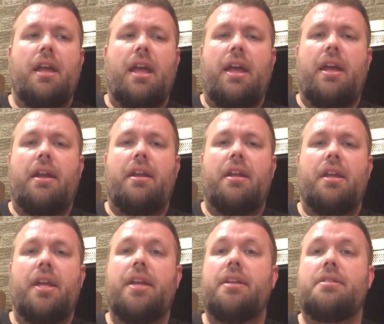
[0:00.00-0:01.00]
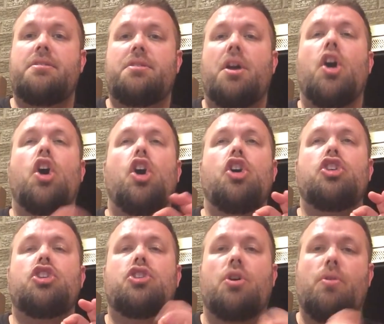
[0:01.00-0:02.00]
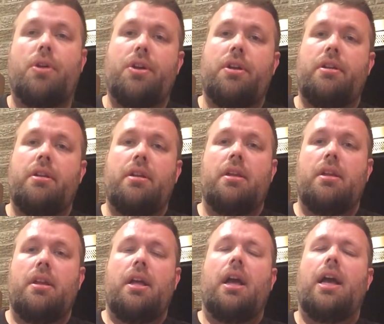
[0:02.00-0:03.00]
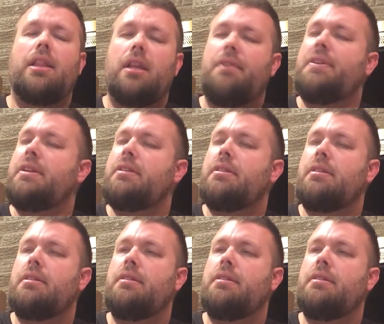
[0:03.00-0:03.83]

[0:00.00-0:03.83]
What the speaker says: And it is so good. I love it.